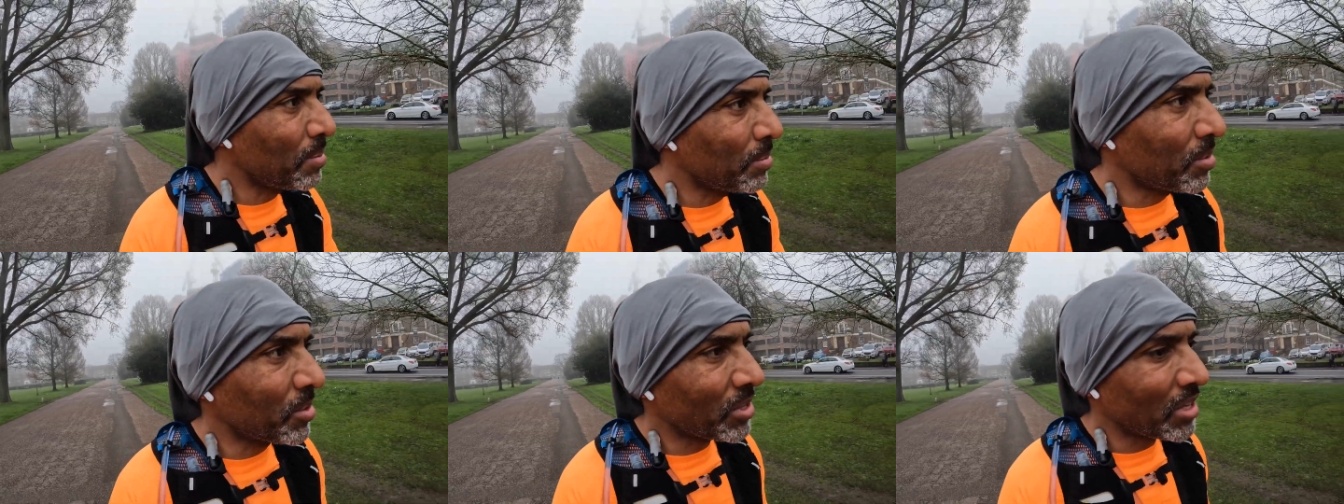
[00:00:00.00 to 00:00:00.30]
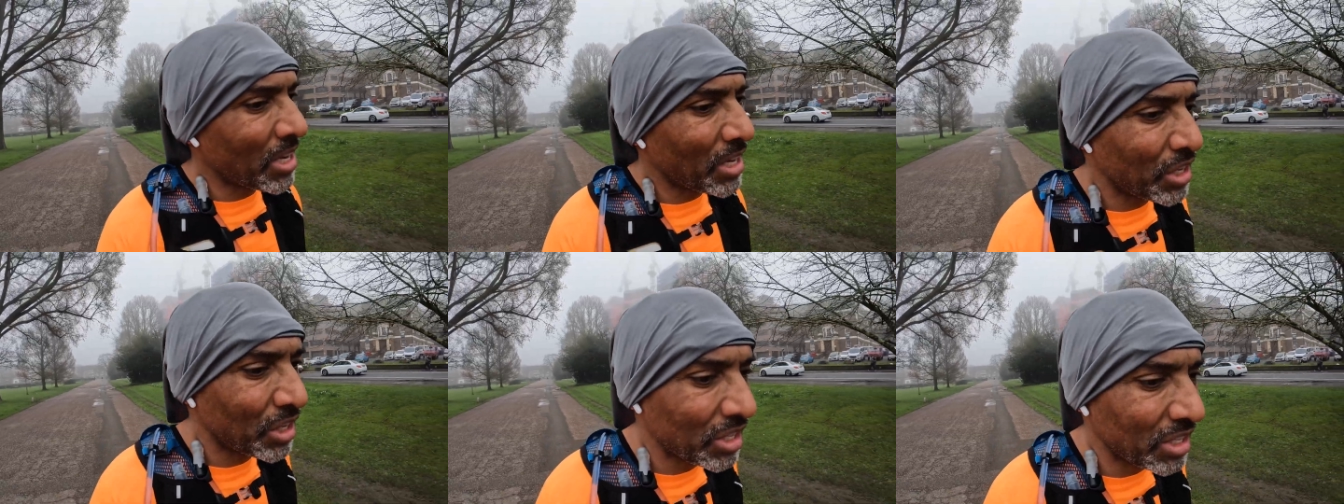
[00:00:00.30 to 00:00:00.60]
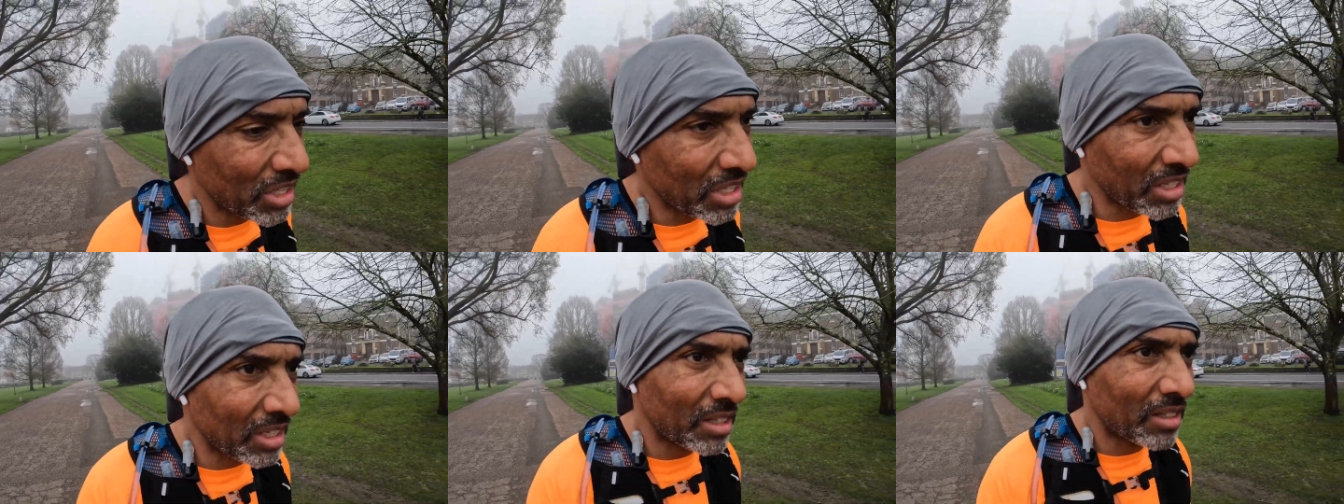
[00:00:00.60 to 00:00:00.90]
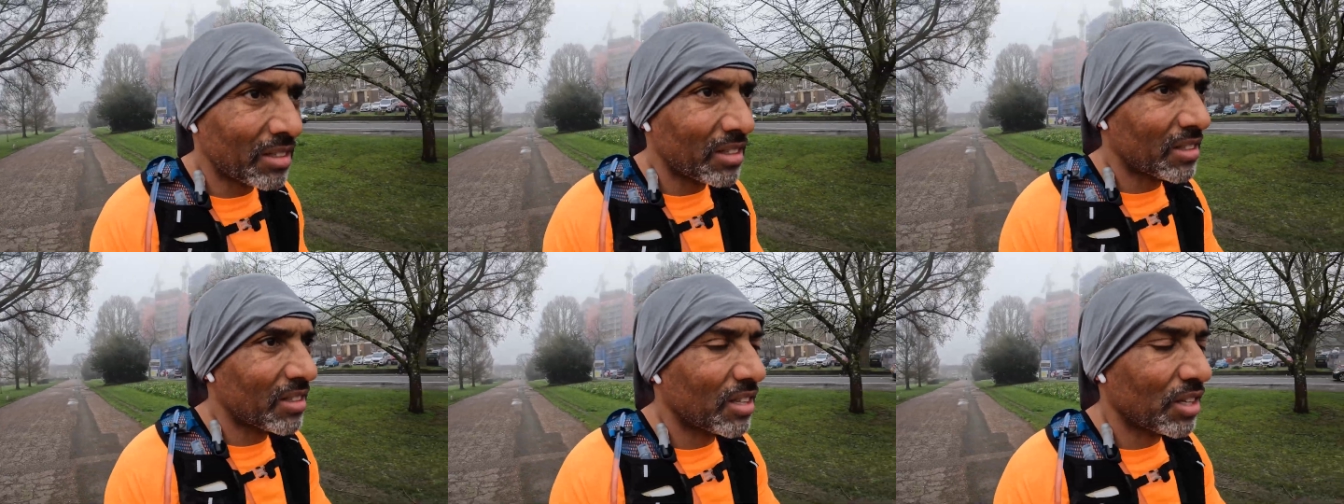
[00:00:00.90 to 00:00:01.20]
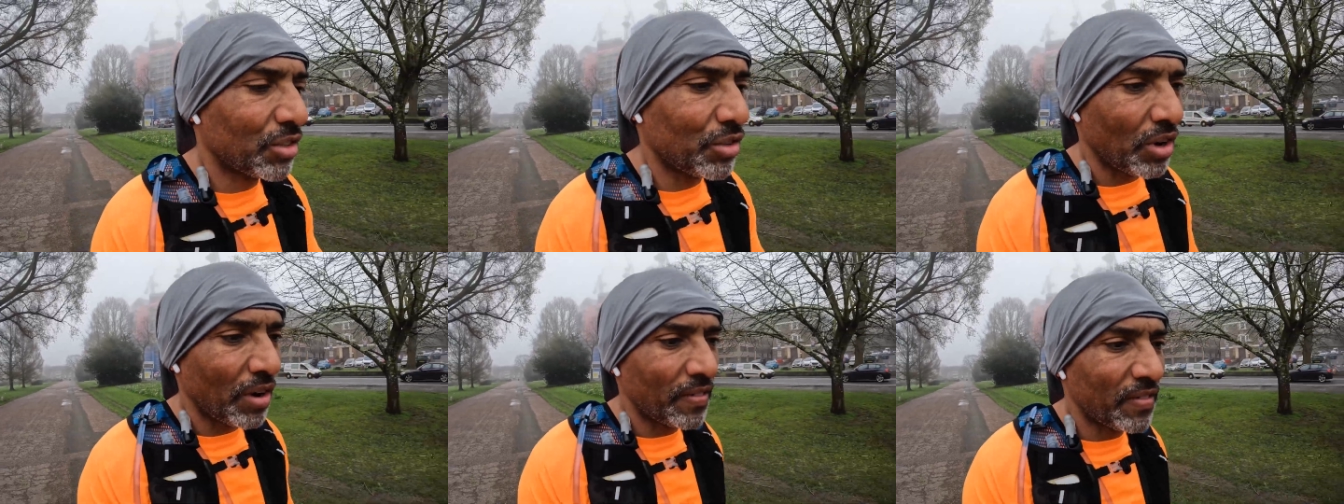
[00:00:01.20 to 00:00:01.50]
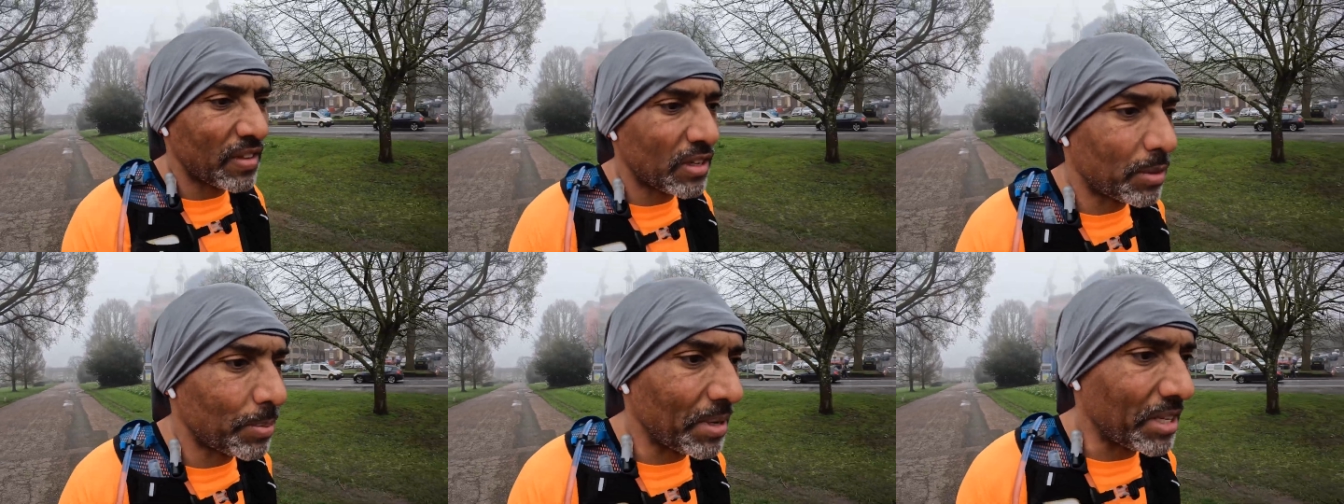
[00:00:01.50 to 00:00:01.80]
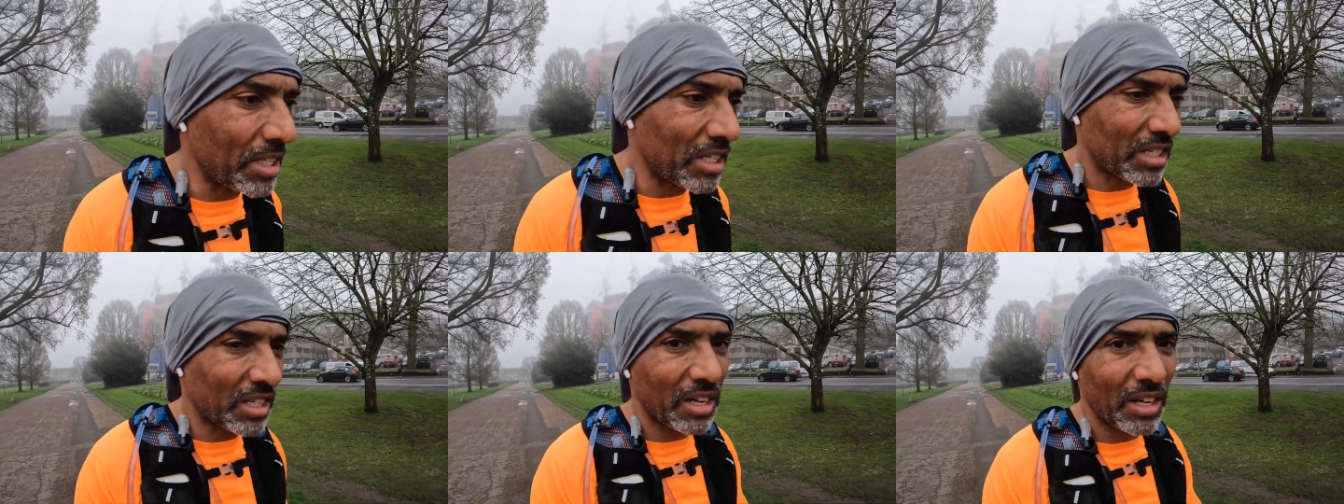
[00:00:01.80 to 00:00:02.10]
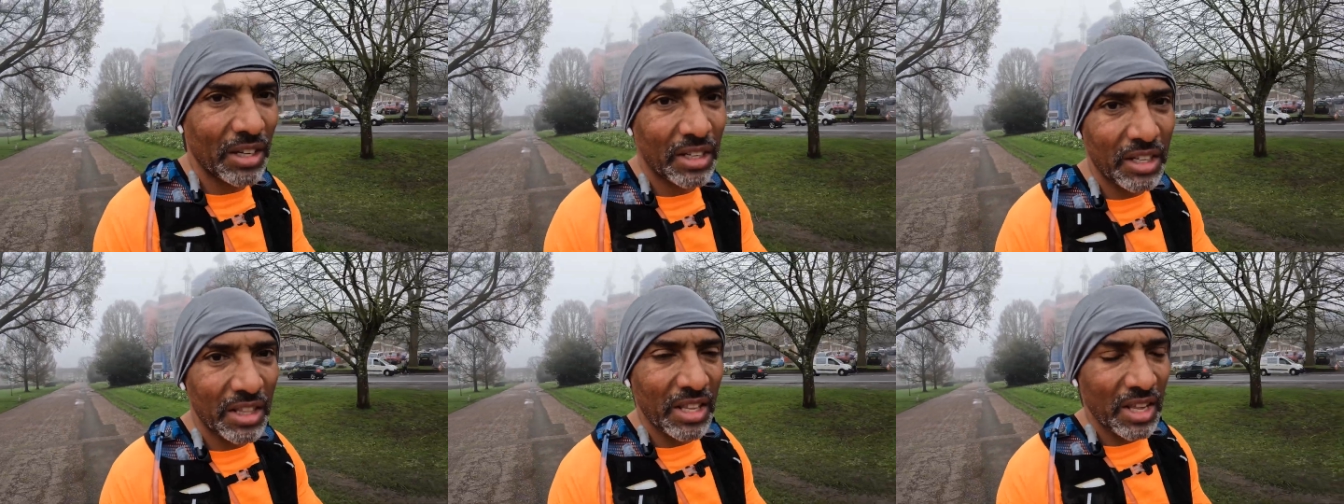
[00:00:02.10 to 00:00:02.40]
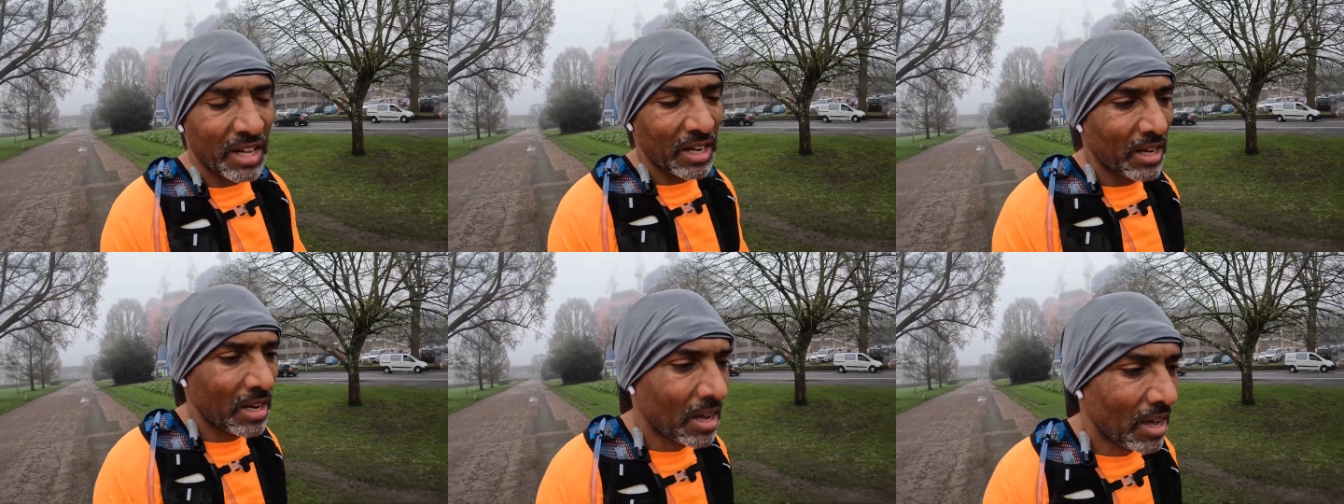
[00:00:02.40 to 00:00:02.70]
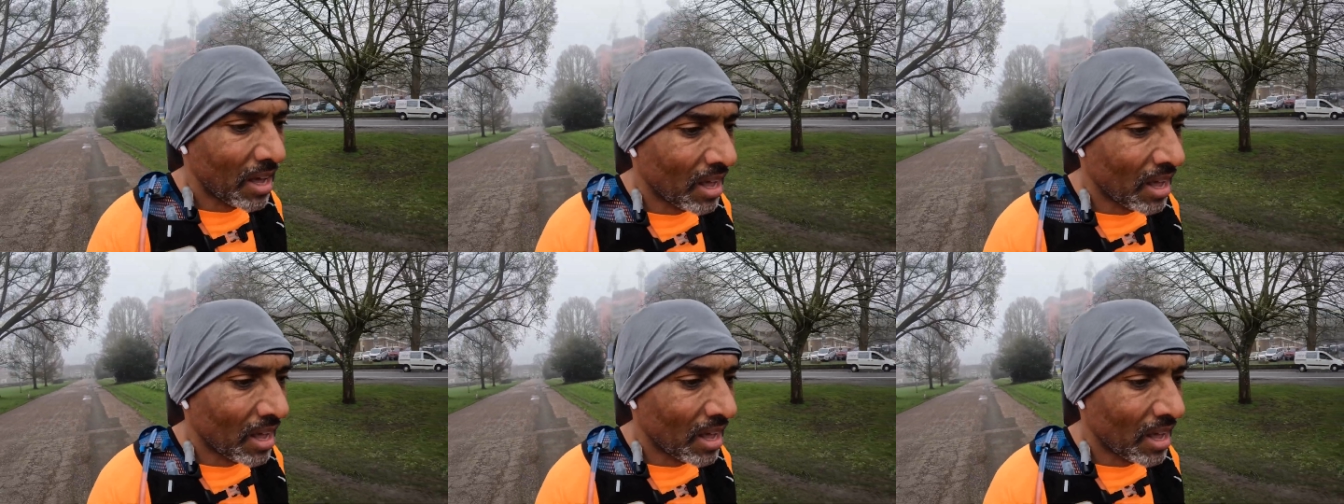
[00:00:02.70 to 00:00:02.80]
more sessions in to drive the speed side, and then